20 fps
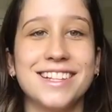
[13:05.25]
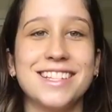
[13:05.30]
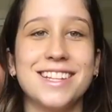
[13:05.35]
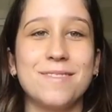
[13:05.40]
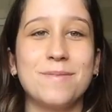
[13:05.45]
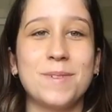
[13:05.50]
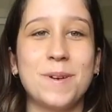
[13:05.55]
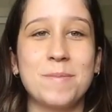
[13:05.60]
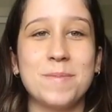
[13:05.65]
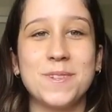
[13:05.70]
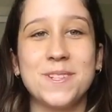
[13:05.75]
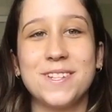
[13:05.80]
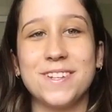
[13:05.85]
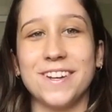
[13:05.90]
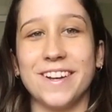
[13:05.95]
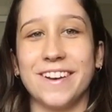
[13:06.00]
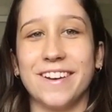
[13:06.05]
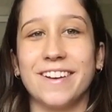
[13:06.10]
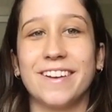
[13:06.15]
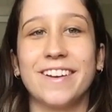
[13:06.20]
Tip number
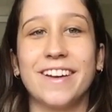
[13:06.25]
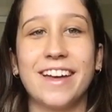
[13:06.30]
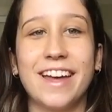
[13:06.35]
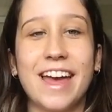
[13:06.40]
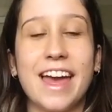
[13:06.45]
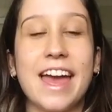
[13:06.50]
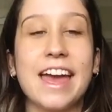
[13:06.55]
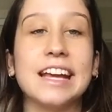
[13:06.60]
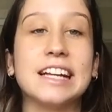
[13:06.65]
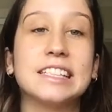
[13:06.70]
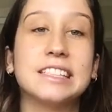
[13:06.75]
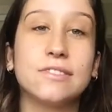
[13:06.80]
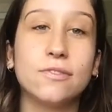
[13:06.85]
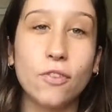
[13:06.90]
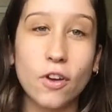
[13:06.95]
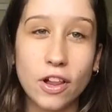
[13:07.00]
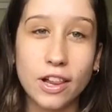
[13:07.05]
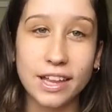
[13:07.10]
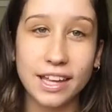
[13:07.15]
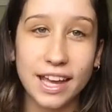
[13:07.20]
2,
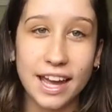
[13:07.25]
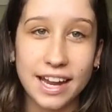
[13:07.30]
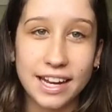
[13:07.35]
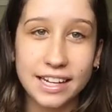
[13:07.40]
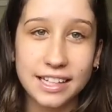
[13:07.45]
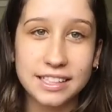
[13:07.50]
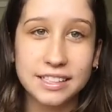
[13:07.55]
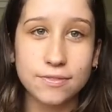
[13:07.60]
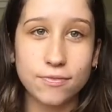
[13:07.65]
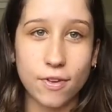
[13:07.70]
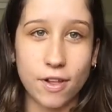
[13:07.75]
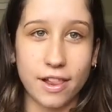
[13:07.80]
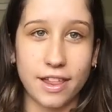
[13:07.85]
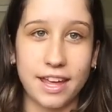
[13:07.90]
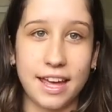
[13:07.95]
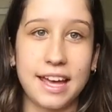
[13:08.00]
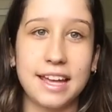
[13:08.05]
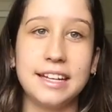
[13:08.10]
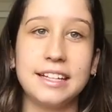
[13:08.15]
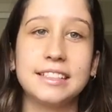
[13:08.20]
exfoliate,
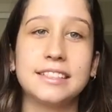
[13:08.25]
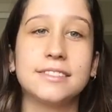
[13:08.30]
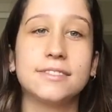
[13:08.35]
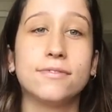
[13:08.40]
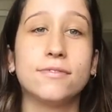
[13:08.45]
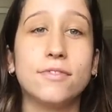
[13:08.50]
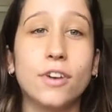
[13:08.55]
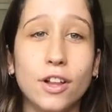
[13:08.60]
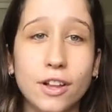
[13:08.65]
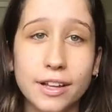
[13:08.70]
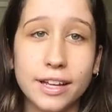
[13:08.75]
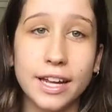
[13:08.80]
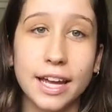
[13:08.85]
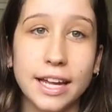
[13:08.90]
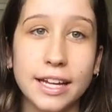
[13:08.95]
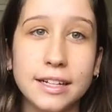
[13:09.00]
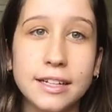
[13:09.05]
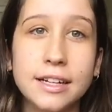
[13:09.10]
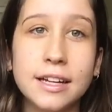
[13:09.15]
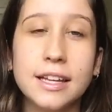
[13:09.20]
exfoliate,
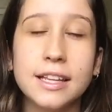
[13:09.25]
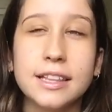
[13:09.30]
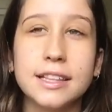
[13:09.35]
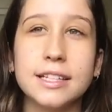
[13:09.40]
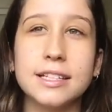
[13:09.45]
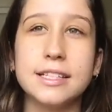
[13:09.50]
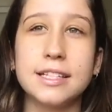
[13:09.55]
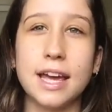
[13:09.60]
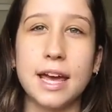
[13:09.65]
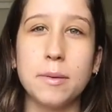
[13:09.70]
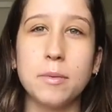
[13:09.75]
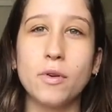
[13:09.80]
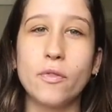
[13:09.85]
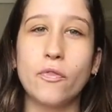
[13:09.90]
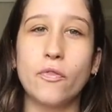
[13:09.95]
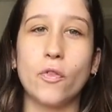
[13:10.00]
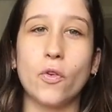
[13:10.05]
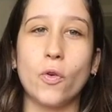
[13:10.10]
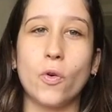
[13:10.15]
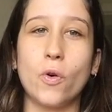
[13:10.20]
exfoliate. The day
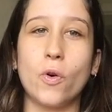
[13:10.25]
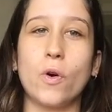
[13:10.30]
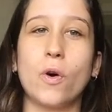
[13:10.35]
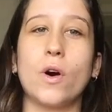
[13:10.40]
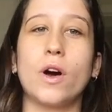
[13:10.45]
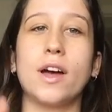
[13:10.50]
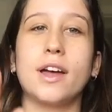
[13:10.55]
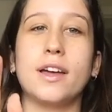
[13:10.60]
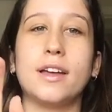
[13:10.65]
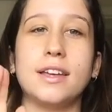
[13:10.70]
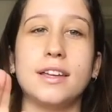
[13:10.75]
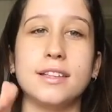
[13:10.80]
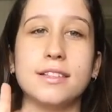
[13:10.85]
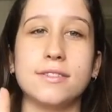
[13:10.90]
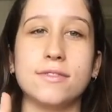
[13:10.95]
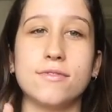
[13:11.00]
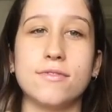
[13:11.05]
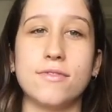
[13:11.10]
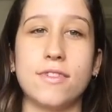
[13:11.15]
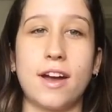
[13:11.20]
before
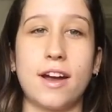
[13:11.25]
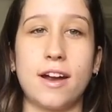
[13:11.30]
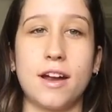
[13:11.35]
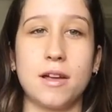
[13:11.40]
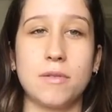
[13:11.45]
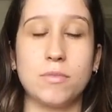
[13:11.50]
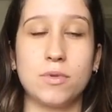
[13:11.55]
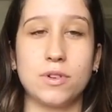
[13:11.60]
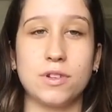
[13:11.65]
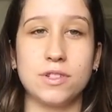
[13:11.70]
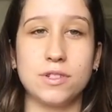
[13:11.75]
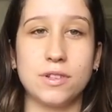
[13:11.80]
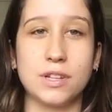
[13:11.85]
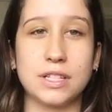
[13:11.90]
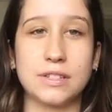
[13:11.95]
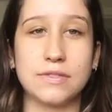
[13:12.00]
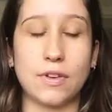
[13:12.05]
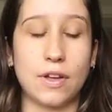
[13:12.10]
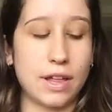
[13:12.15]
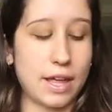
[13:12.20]
is very important
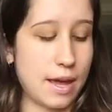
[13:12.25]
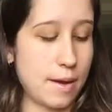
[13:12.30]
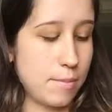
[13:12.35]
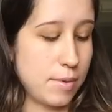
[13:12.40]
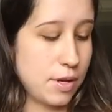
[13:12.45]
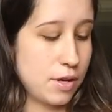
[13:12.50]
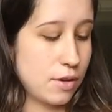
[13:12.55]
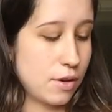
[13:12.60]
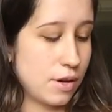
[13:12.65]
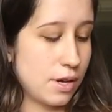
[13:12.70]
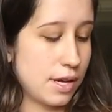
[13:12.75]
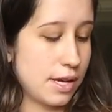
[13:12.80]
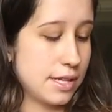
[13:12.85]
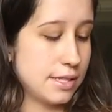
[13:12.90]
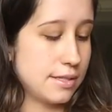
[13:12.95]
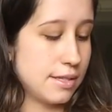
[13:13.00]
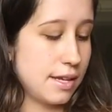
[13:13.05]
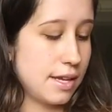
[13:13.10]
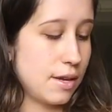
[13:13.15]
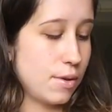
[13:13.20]
to exfoliate
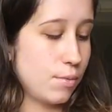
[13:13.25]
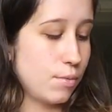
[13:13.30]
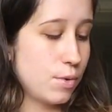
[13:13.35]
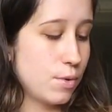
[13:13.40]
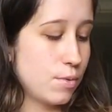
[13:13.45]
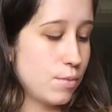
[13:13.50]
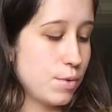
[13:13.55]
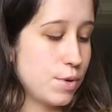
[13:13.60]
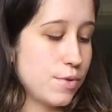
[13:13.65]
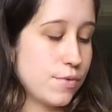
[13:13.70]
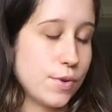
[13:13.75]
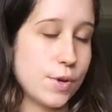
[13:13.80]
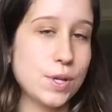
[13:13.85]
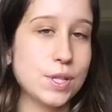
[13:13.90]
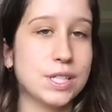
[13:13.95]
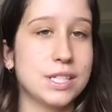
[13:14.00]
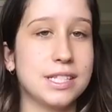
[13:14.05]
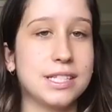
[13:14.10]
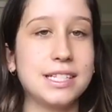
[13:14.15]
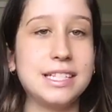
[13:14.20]
because it will remove
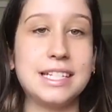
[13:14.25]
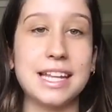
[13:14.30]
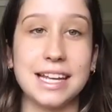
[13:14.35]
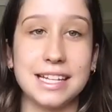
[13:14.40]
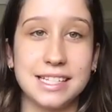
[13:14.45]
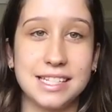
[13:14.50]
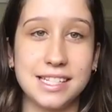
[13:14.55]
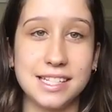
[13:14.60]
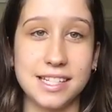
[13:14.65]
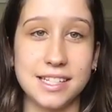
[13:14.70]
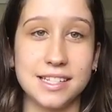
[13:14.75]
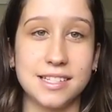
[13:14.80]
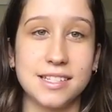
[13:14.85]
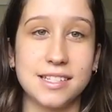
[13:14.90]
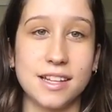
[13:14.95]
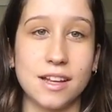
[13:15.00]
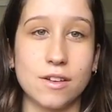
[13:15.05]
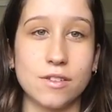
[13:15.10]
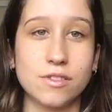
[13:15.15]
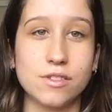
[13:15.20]
all this dead skin
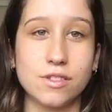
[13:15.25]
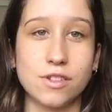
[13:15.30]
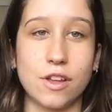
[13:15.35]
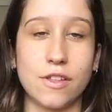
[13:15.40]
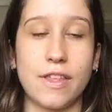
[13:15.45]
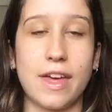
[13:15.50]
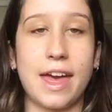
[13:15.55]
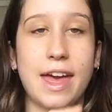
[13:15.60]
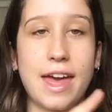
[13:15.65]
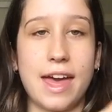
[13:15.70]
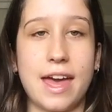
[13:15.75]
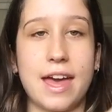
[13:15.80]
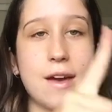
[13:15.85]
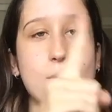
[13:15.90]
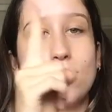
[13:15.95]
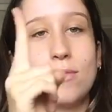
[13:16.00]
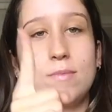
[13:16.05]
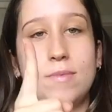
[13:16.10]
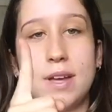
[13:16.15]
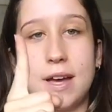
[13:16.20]
cells, so the
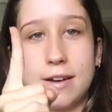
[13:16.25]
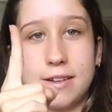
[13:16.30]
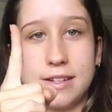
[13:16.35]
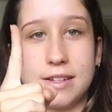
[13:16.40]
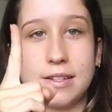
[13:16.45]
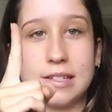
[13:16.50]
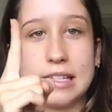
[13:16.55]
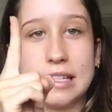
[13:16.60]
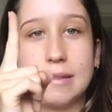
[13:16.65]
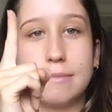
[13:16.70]
hair will be able to